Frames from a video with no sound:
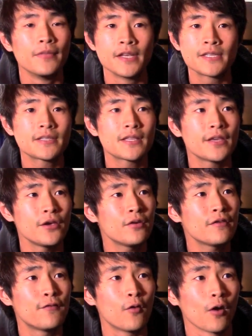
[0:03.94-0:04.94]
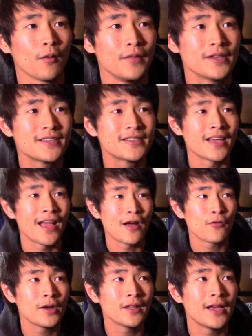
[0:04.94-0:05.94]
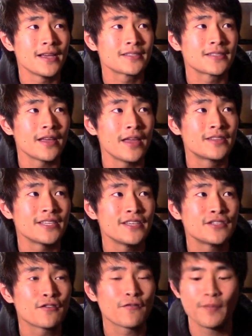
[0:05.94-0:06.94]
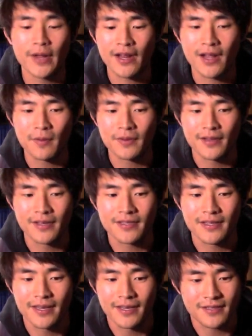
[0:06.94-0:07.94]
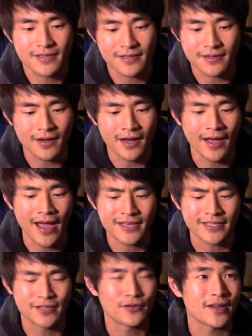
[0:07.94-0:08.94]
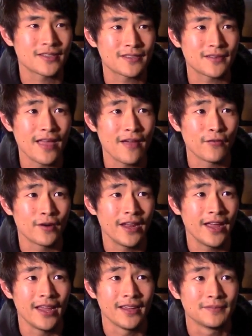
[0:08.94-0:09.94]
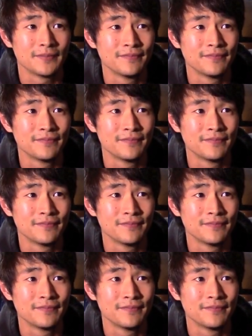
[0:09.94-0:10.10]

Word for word: your... This is the uniform. This is, I realized it's easier for me to come to these things as I dress every day.